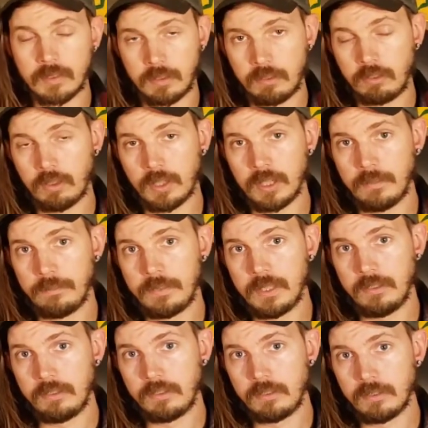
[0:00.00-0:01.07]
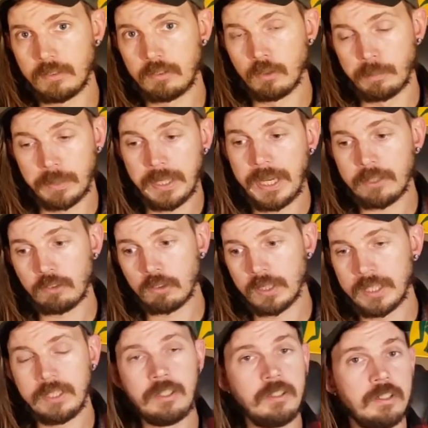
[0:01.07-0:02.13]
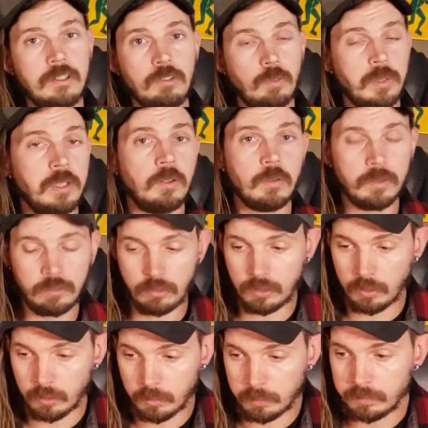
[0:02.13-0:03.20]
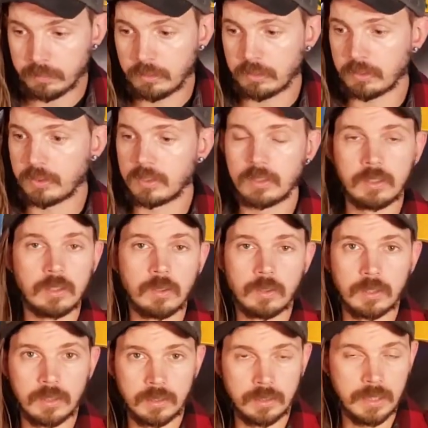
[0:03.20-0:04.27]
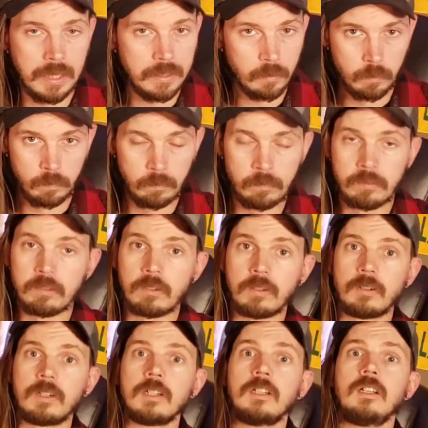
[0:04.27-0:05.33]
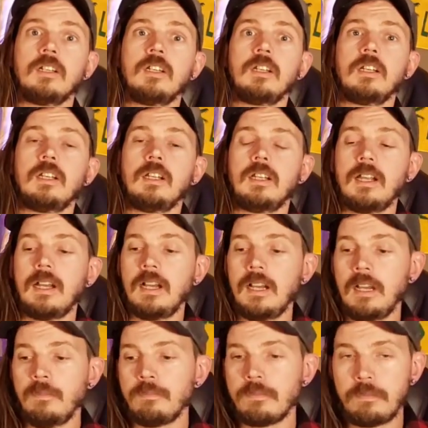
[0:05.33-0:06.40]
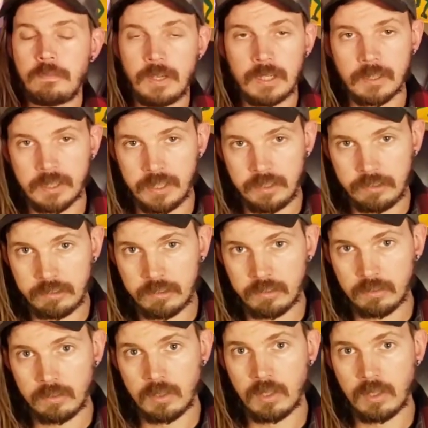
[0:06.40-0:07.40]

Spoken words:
sort of these supernatural entities we know as gnomes or elves or fairies?